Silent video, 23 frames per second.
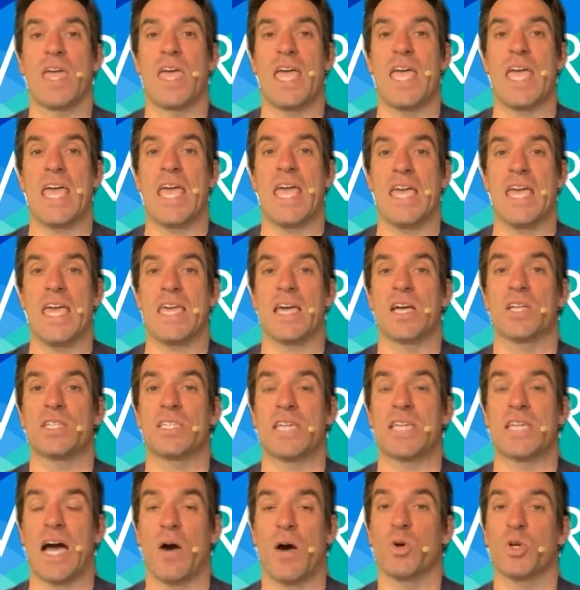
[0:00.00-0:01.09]
a
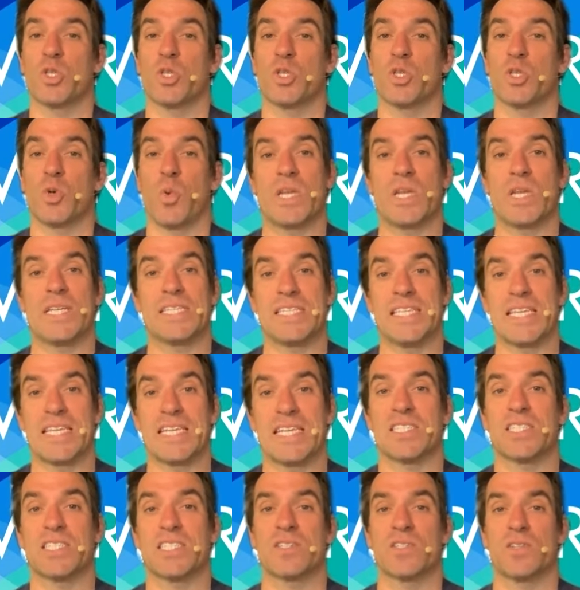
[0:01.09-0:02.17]
Tower
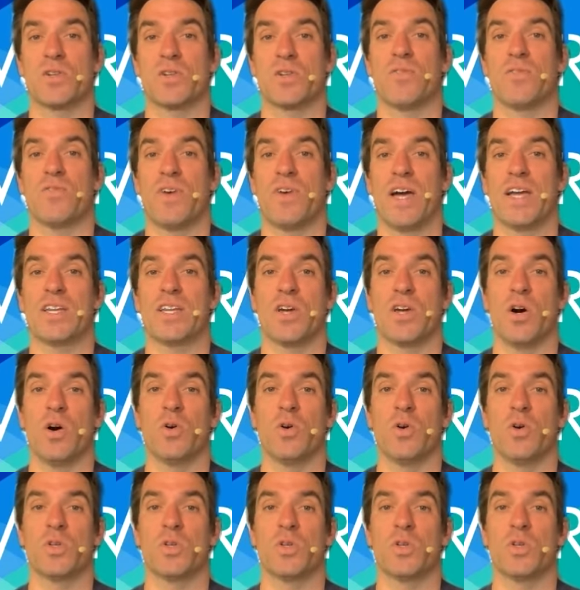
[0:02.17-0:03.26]
26 certified
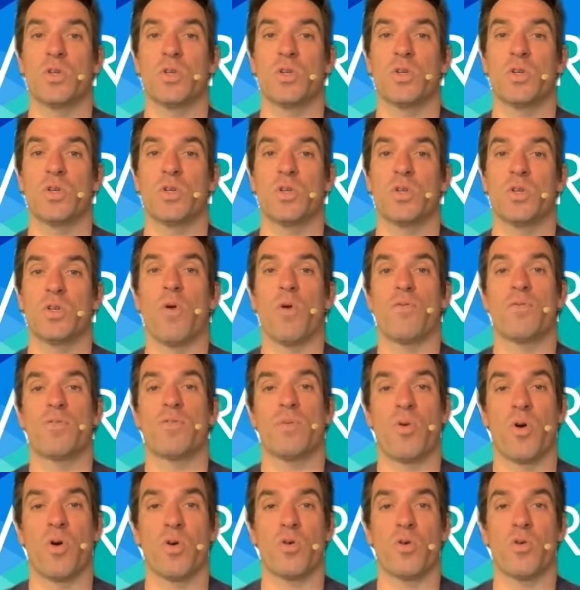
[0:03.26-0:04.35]
coach, go over the
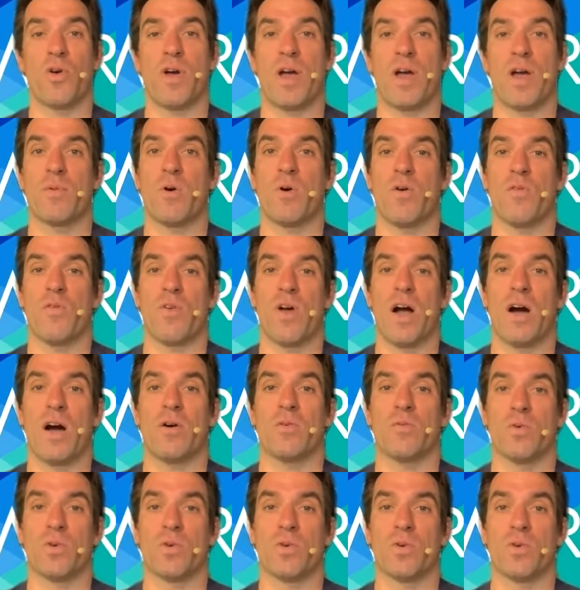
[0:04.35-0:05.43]
program, go over how
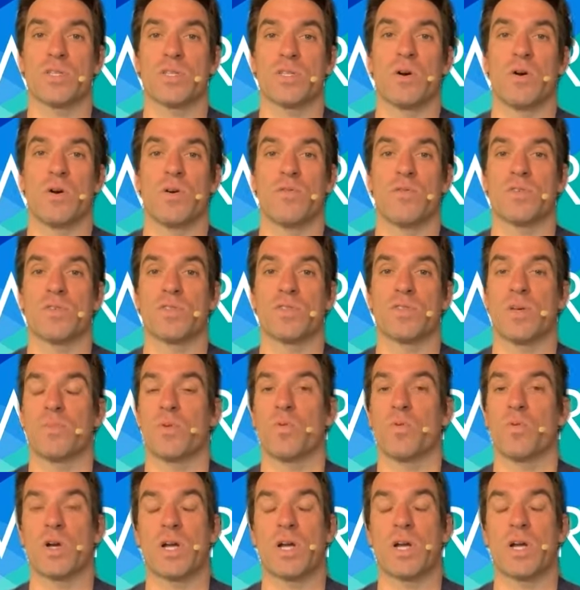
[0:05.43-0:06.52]
it works, go over some of the
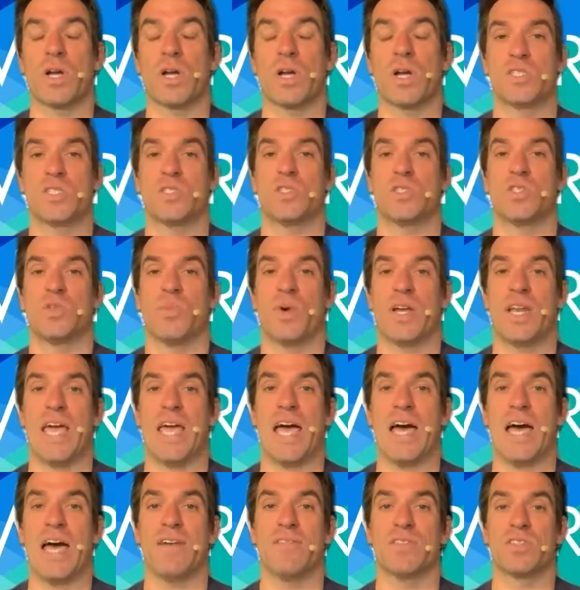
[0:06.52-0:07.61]
workout questions you might
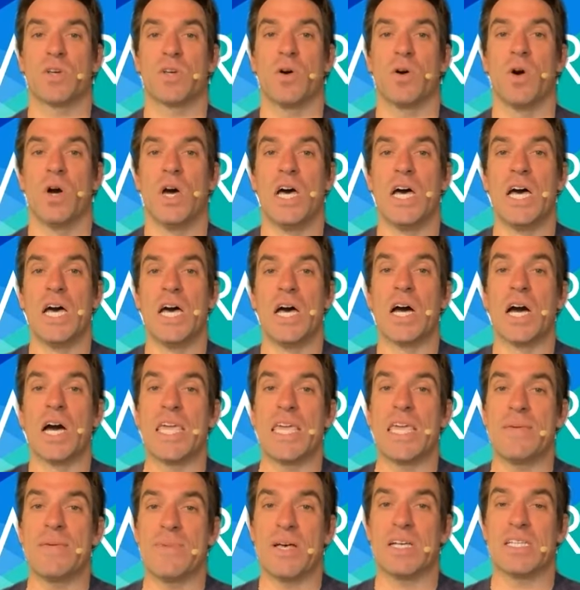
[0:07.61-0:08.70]
have. So
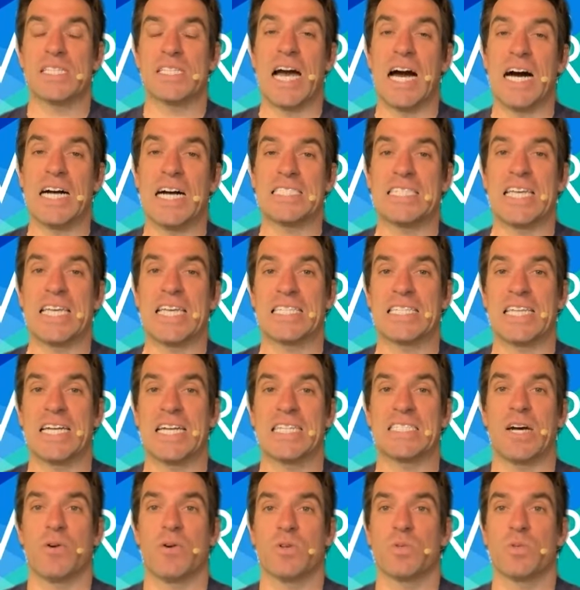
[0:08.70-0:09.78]
email us
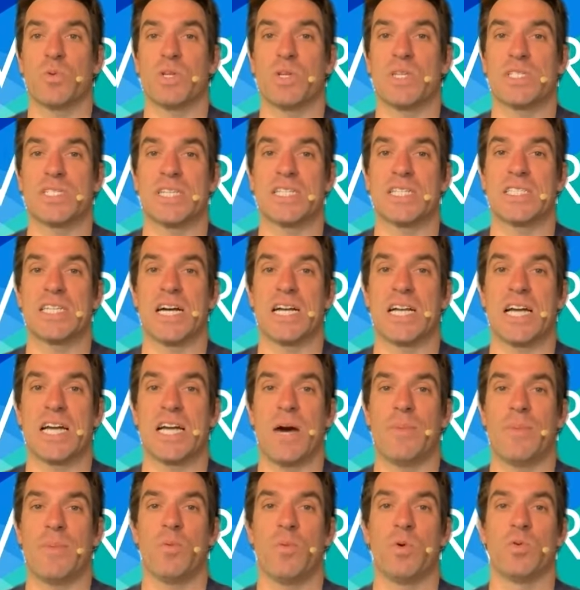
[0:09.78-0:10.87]

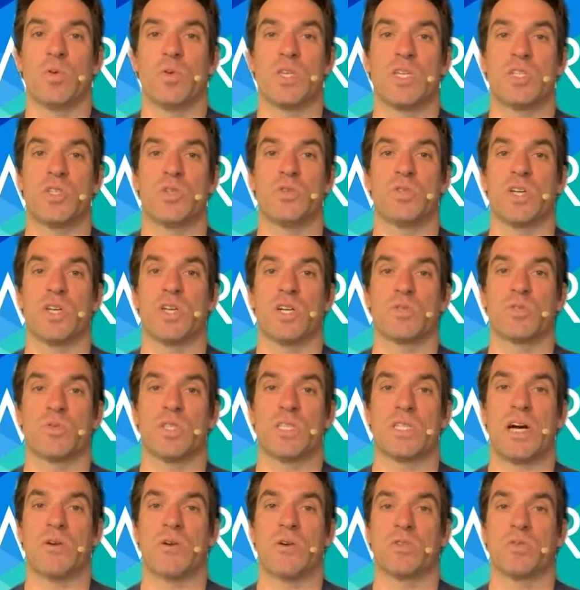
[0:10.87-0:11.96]
contact@tower26.com and we will get you in touch with
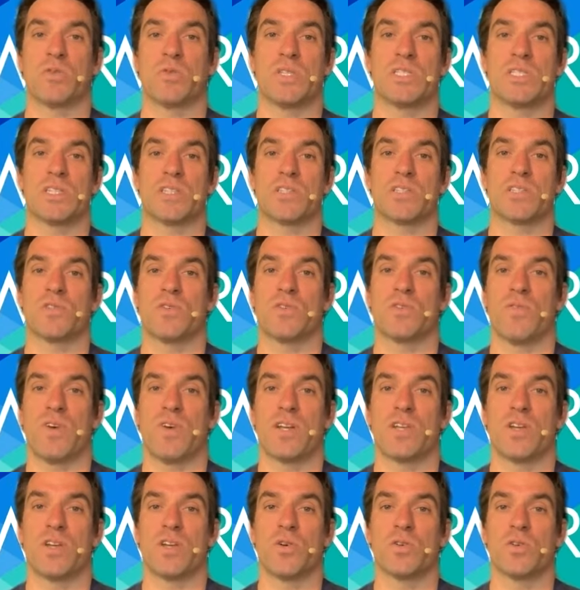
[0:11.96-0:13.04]
a Tower 26 certified
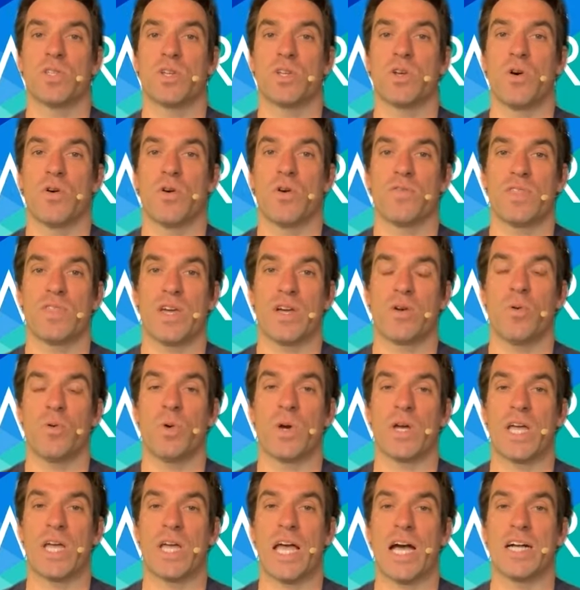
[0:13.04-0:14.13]
coach to go over that
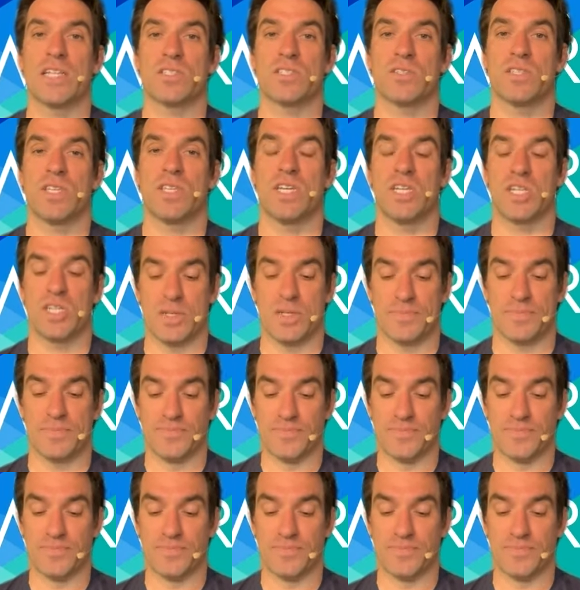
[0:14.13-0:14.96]
quick consultation.